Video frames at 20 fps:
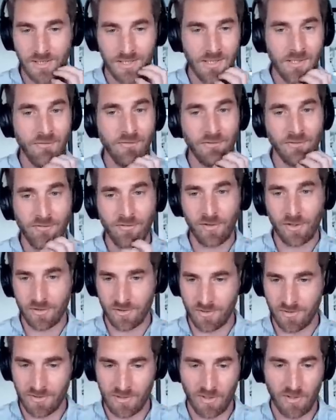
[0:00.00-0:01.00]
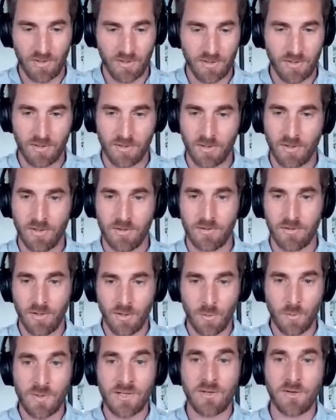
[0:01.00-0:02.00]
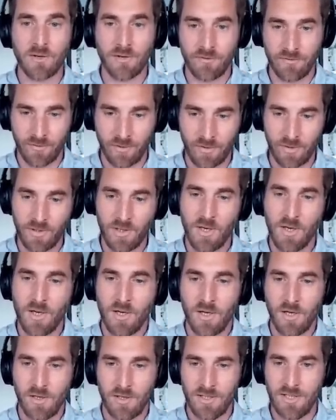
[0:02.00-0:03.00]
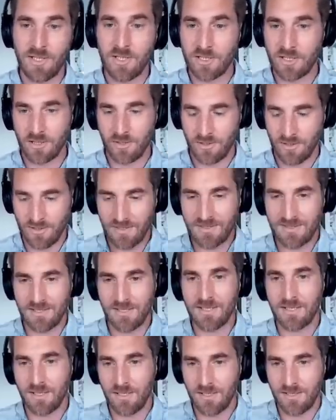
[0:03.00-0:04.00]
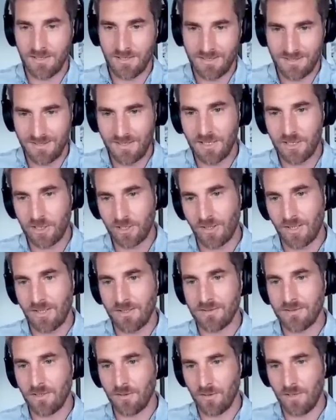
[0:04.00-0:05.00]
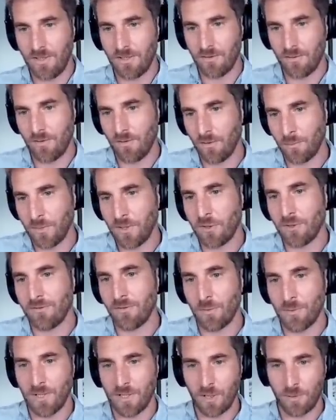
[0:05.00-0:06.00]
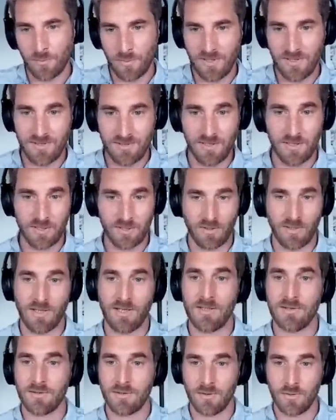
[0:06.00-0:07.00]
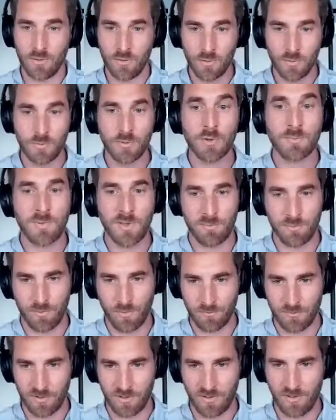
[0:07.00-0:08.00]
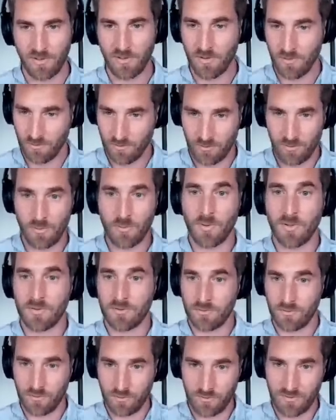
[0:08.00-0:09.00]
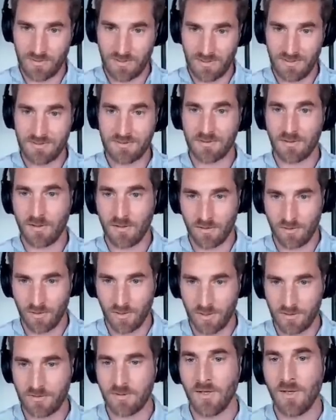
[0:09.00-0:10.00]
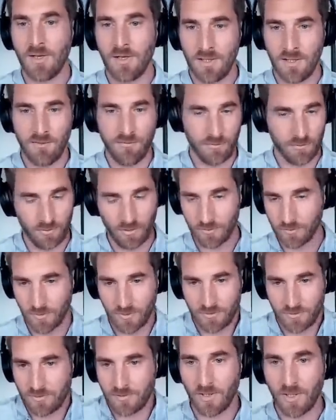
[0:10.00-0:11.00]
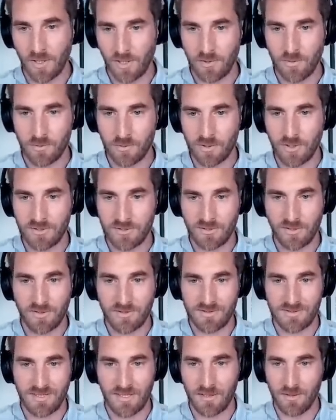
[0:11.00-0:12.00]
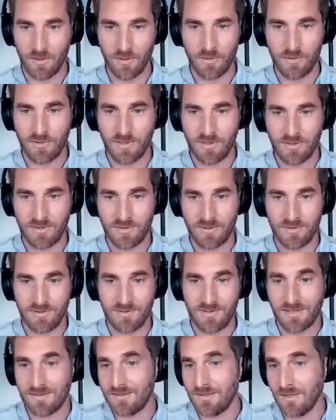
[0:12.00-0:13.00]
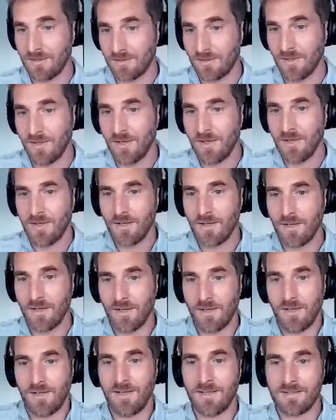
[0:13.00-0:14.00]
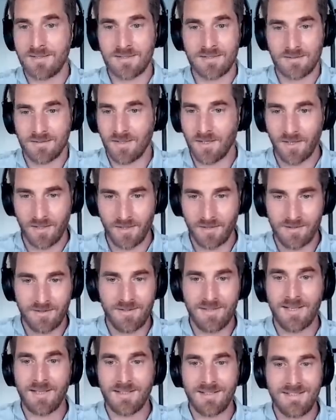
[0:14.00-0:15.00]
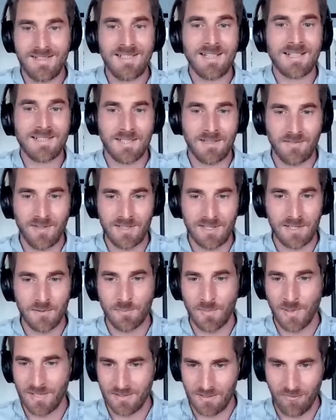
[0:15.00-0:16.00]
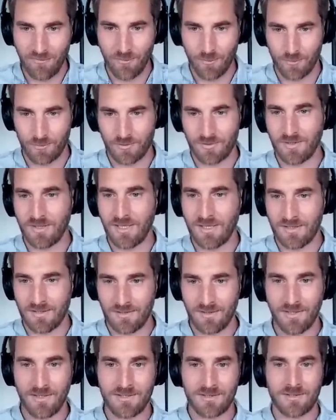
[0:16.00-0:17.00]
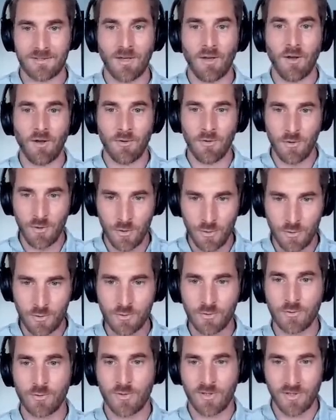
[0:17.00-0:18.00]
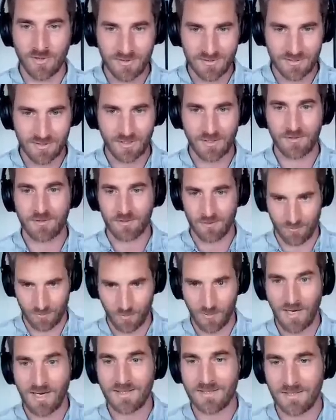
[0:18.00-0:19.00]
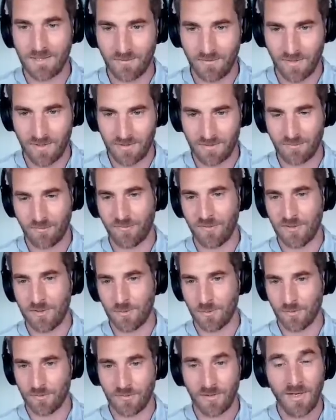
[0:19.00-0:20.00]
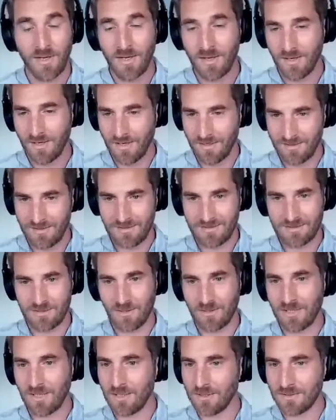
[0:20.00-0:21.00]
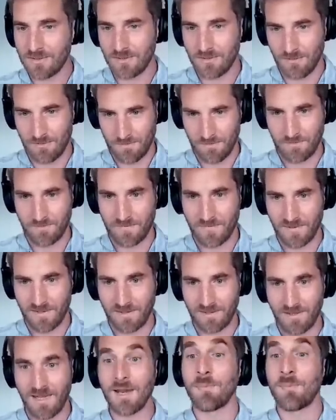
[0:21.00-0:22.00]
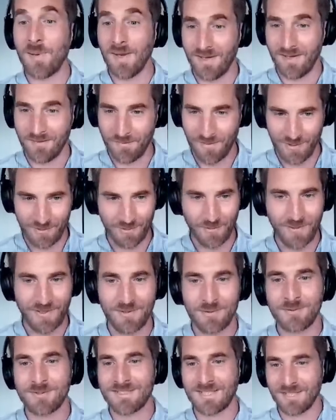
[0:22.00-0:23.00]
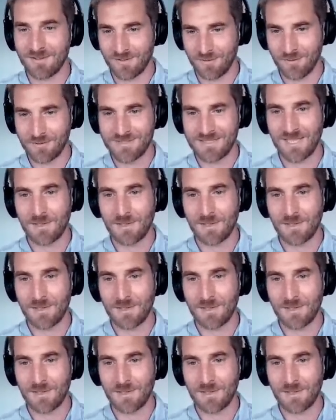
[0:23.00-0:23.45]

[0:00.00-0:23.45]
if ever the uh, recover uh, in, is, is initialized, uh, recover backup is initialized, you would be prompted. Do you want to do this or not? If you don't want, uh, you just uh, say no, and that's it. Uh, it's uh, de deactivated by default. Like it's on you to consent to activate features, and, and it's pay. the case. Right? And pay, by the way, you start you right.